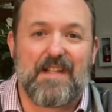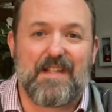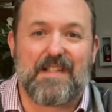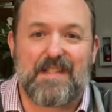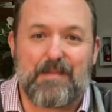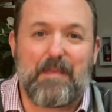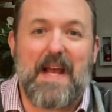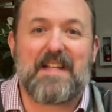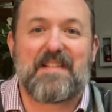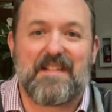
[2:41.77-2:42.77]

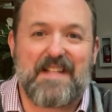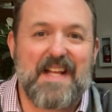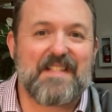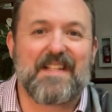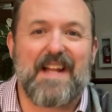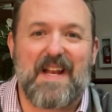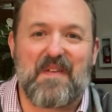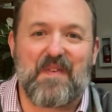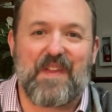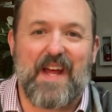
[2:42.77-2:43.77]
space
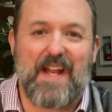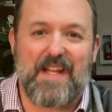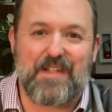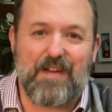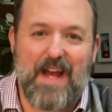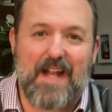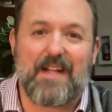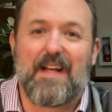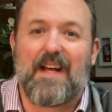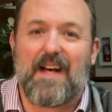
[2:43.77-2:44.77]
designated for that, and you had
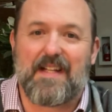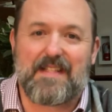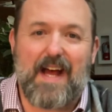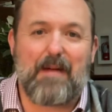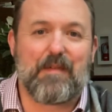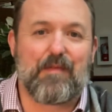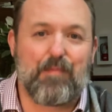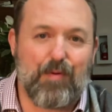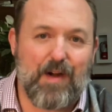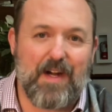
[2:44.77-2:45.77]
a time of
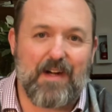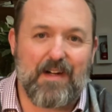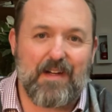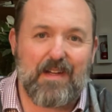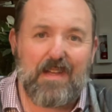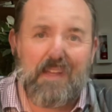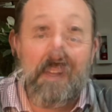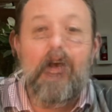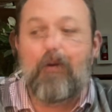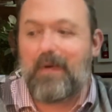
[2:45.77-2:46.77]
prayer.
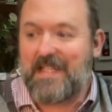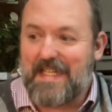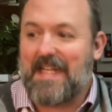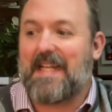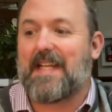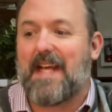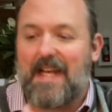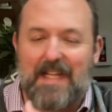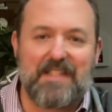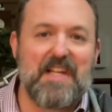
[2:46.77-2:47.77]
We need
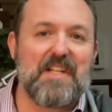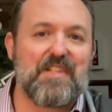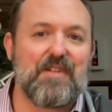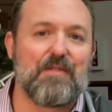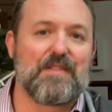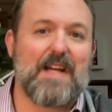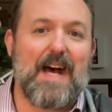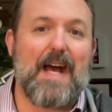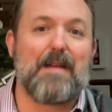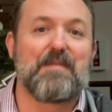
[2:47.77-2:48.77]
intentional
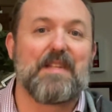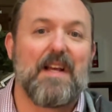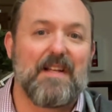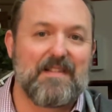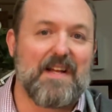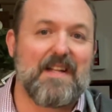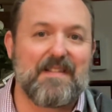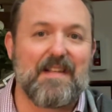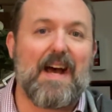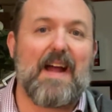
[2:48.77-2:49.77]
times set
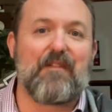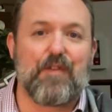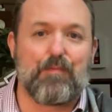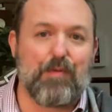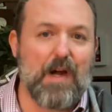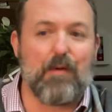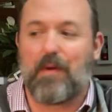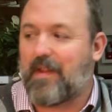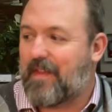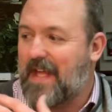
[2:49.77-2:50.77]
aside for prayer,
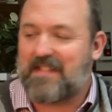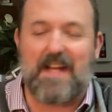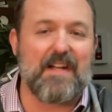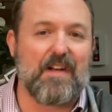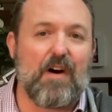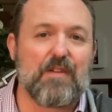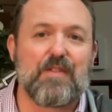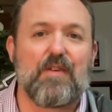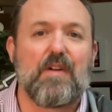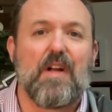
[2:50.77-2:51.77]
whether that's at an
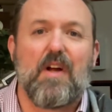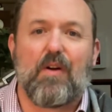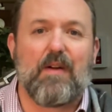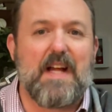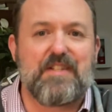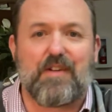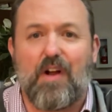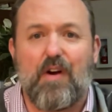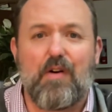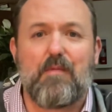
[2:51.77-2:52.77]
altar or at your
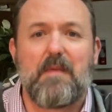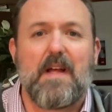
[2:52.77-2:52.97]
home,